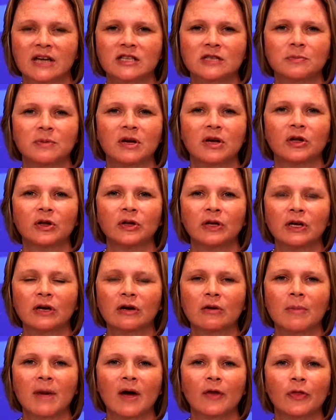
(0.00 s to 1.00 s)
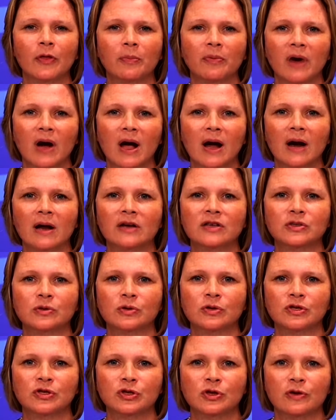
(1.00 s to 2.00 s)
does. Be clear about the products
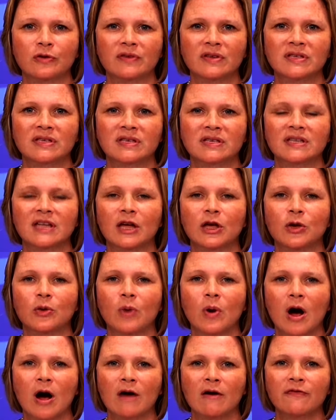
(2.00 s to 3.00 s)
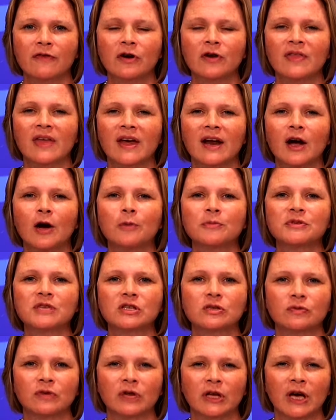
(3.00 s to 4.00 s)
or services that you offer. That helps
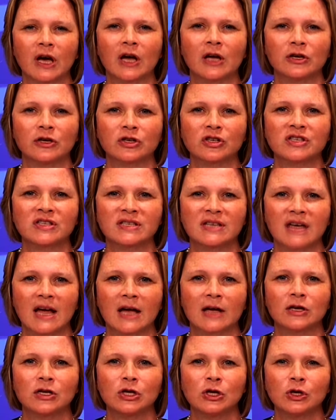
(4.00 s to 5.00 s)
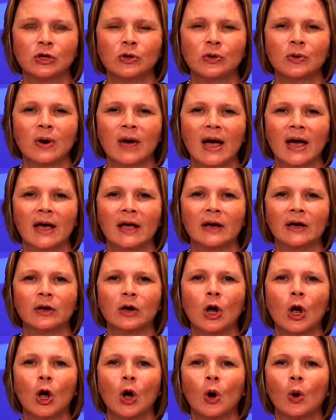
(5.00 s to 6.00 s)
us really understand you
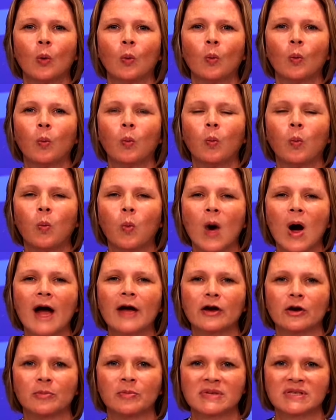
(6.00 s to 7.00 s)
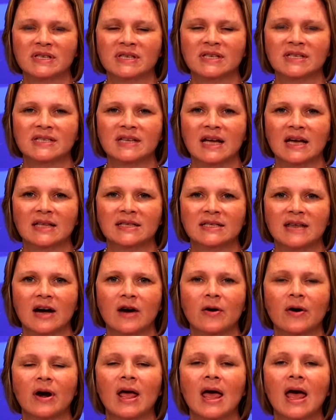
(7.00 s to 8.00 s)
and why your business stands
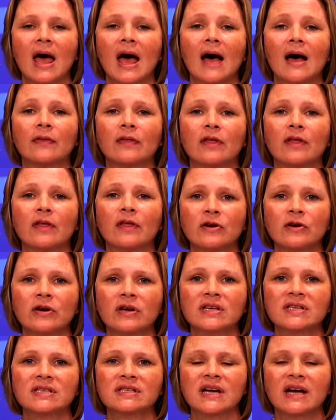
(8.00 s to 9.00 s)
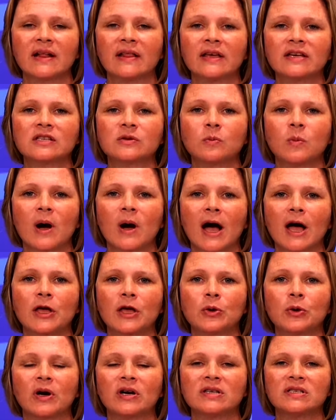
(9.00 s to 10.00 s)
out. And the third is tell us why
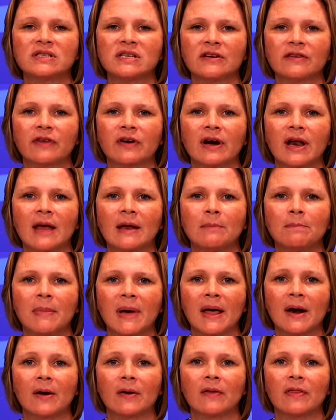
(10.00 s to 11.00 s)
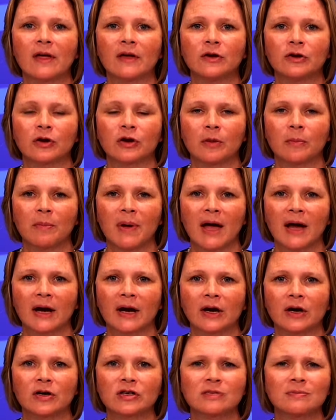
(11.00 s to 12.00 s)
you are different and better than your
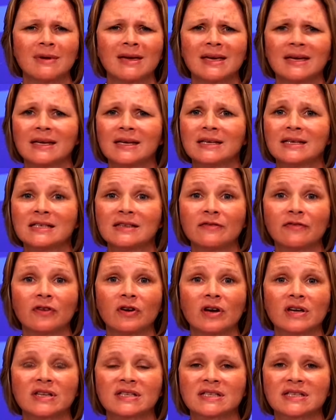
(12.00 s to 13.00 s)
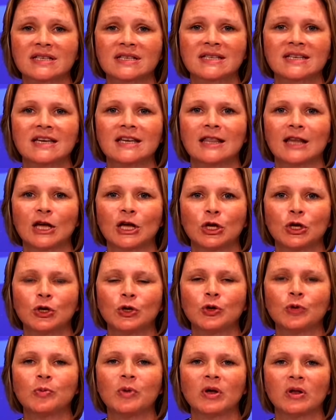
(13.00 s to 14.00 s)
competitors. Make it easy for us to see that
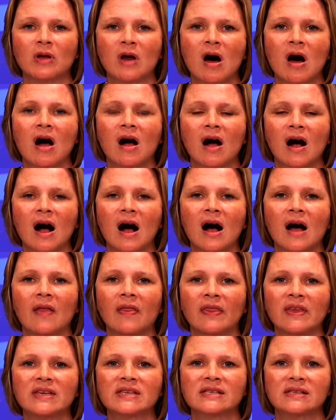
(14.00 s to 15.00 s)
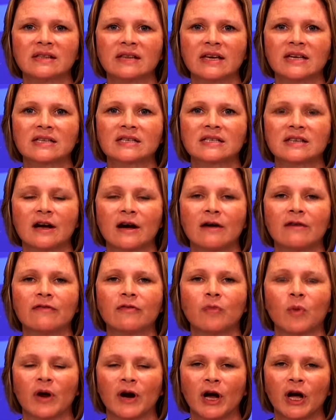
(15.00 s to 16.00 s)
you belong on this list
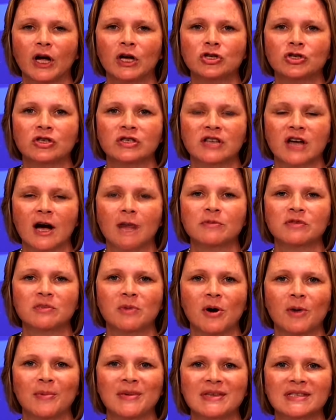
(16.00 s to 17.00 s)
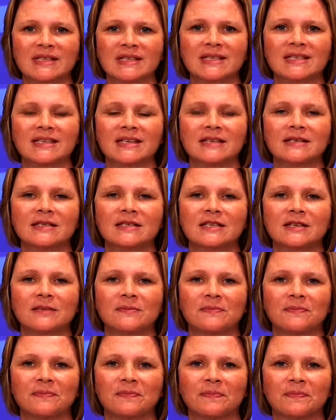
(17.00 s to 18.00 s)
of 100 top small businesses.
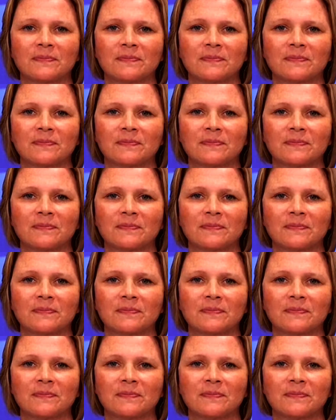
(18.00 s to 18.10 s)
